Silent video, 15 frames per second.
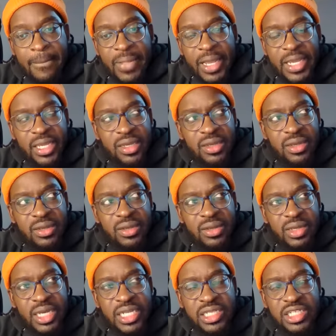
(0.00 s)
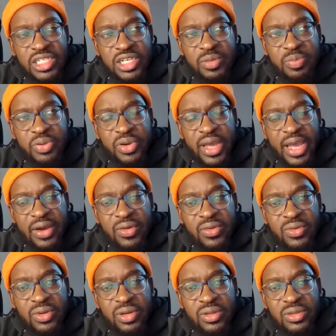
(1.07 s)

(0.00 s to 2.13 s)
Like, India put out...